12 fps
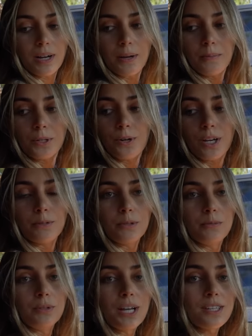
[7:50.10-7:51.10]
I'm
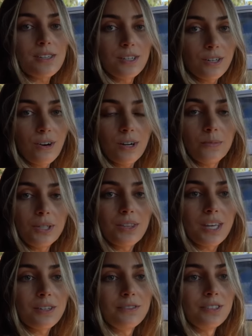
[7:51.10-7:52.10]
incredibly blessed and incredibly
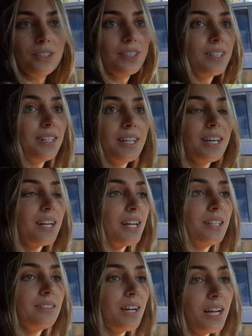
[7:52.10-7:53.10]
thankful, and
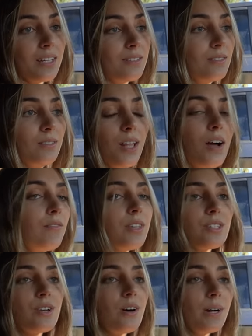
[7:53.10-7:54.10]
I love
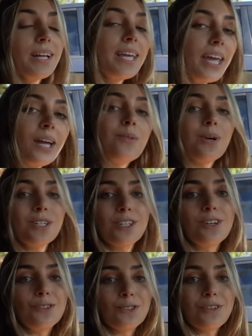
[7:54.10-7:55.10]
this car, and I can't wait to
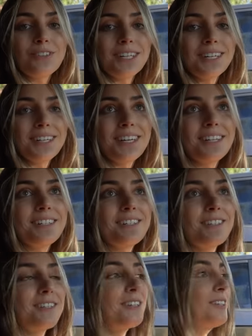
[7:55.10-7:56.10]
go drifting again.
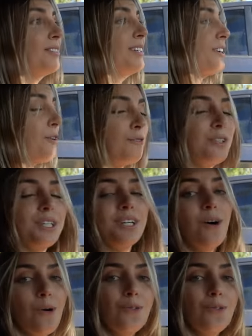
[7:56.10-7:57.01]
So hopefully,